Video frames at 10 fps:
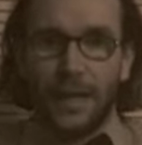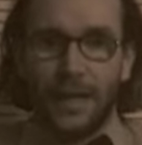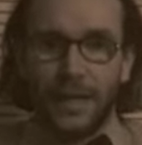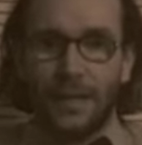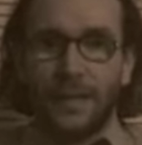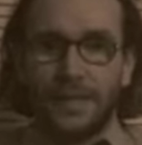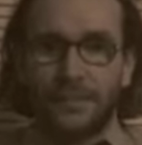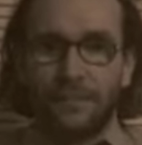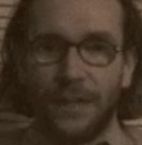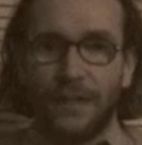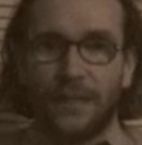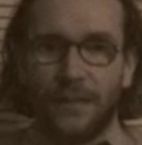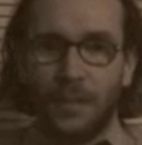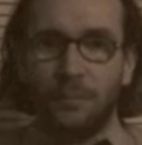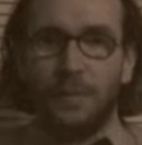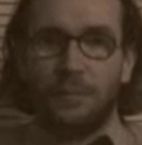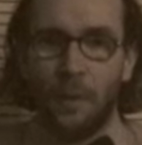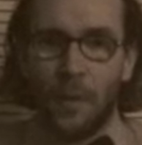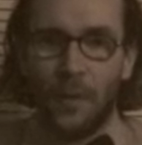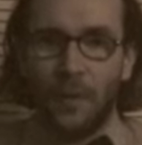Here, let us find out a little bit
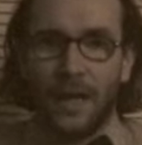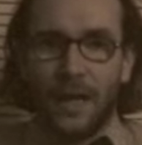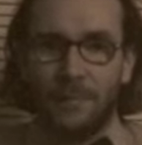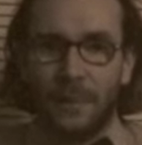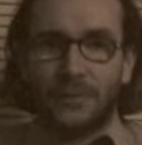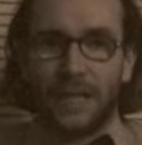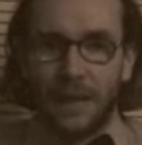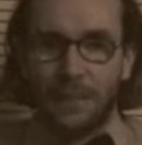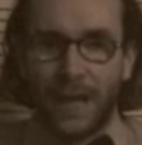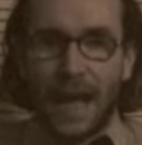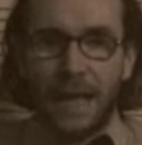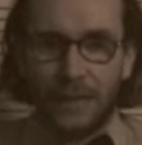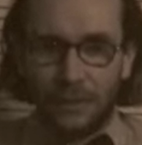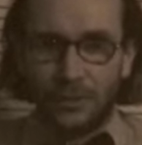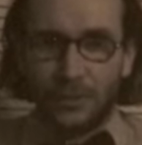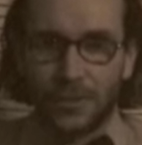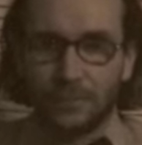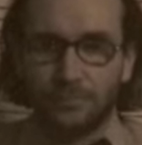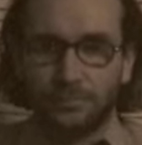more about camera angles.